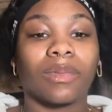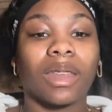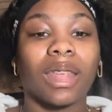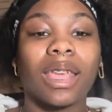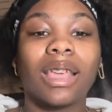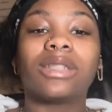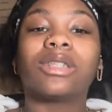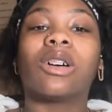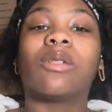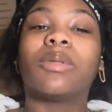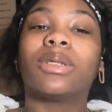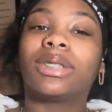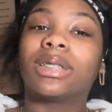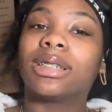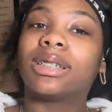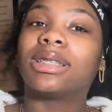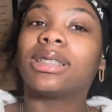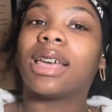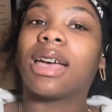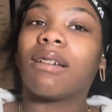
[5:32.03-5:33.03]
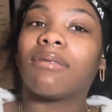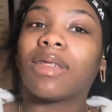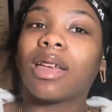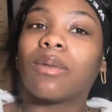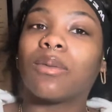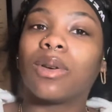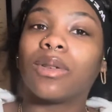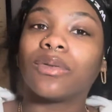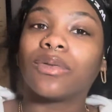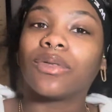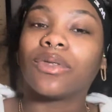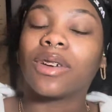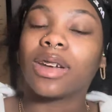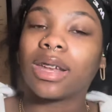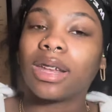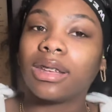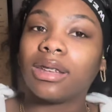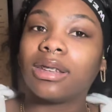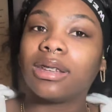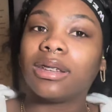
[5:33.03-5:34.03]
It's always good to have that one
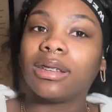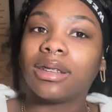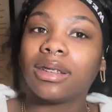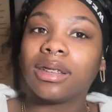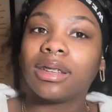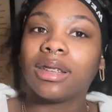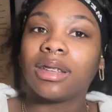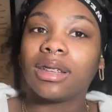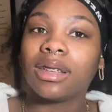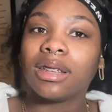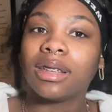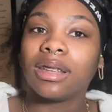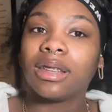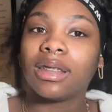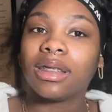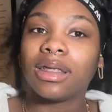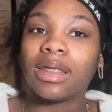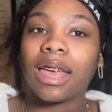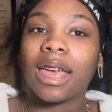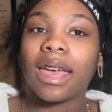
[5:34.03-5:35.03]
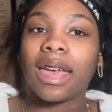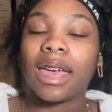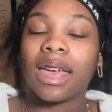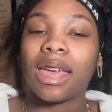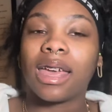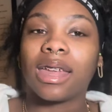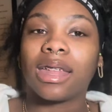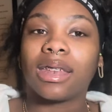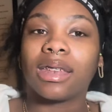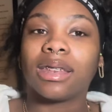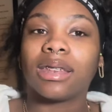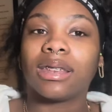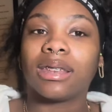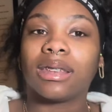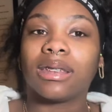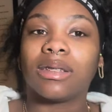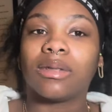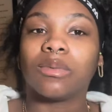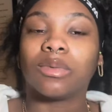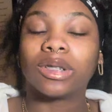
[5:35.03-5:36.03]
friend that
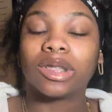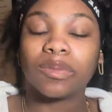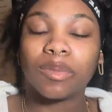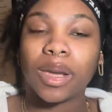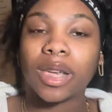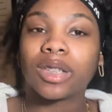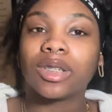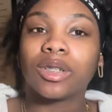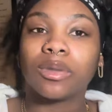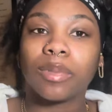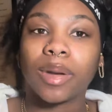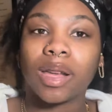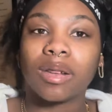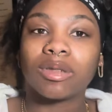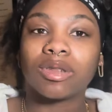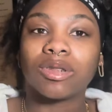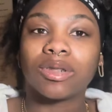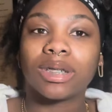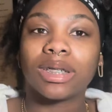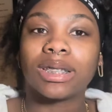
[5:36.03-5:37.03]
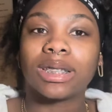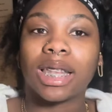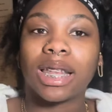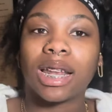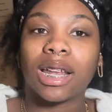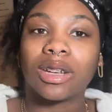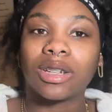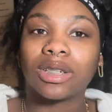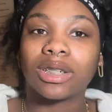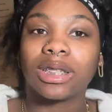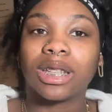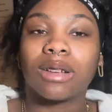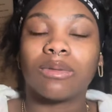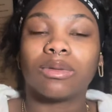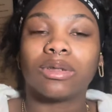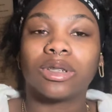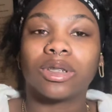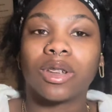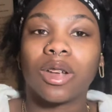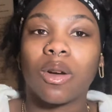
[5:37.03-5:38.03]
respects your boundaries, that understand
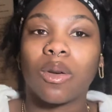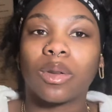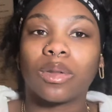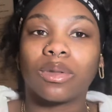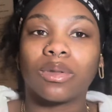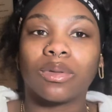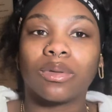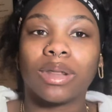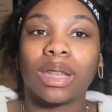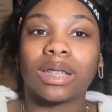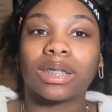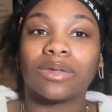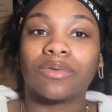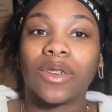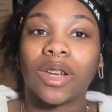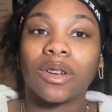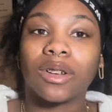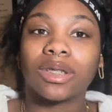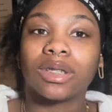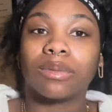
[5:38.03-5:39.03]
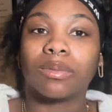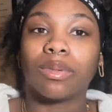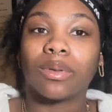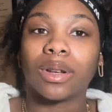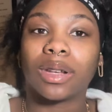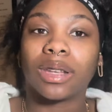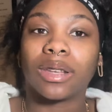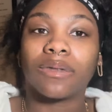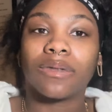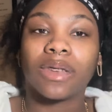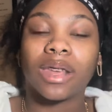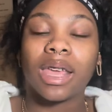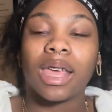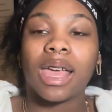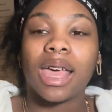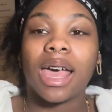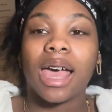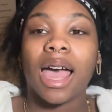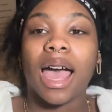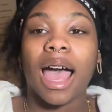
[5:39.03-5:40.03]
what you're going through, that's very supportive.
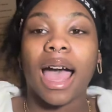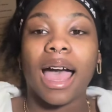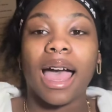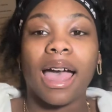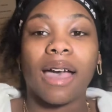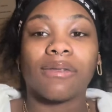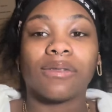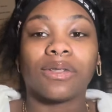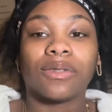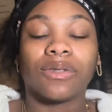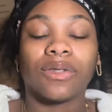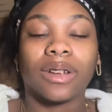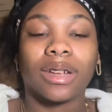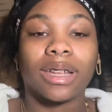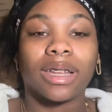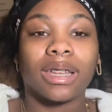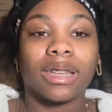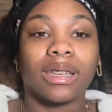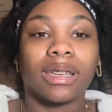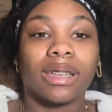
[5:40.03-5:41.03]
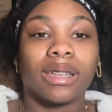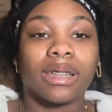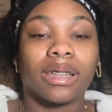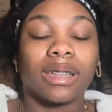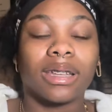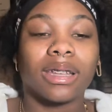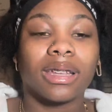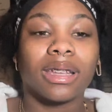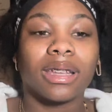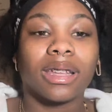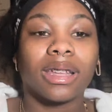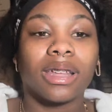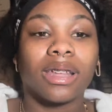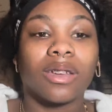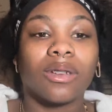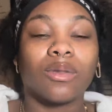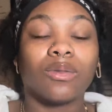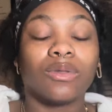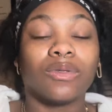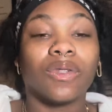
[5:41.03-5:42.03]
I have a friend
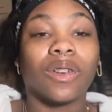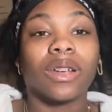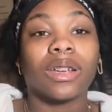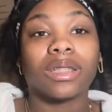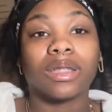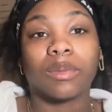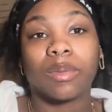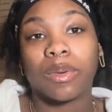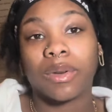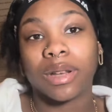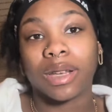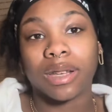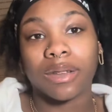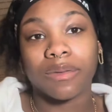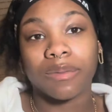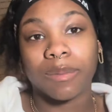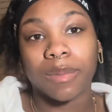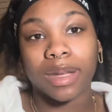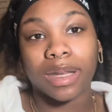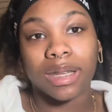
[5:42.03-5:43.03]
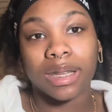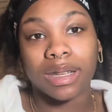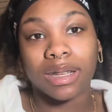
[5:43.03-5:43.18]
who's very supportive of me.